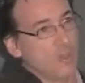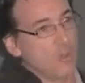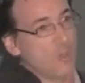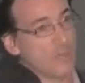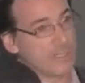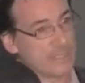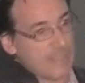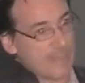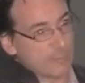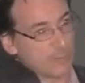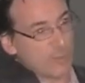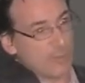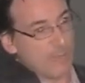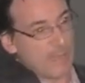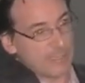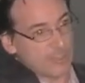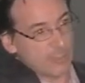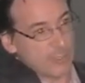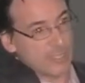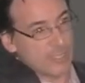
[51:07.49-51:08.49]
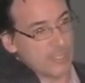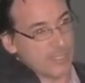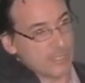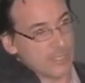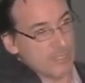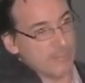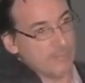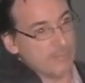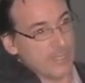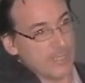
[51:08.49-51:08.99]
So it needs to just
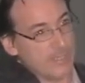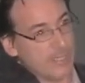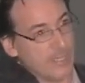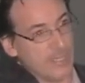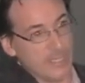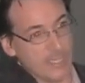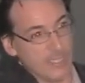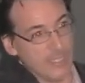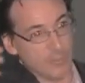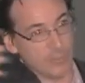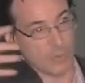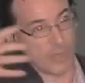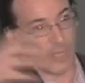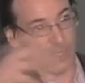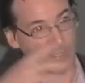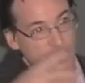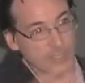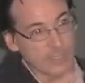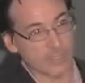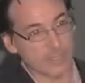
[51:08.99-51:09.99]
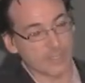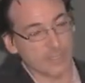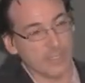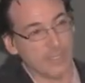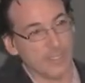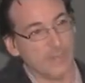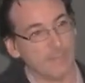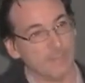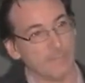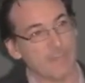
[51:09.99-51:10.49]
hook it up to a battery system,
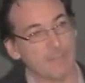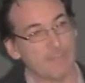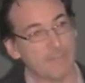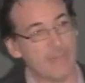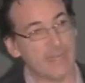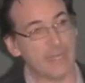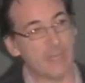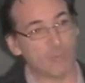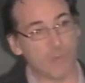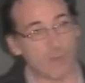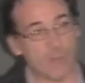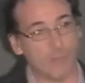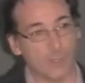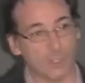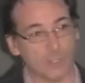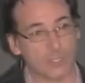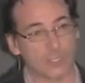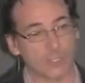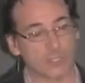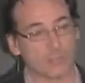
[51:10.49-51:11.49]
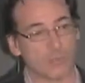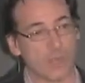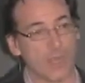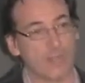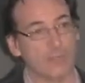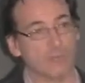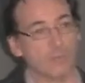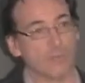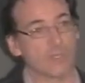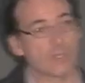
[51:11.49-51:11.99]
and then it runs.
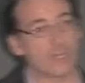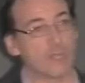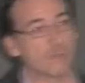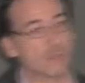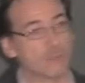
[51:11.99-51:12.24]
But many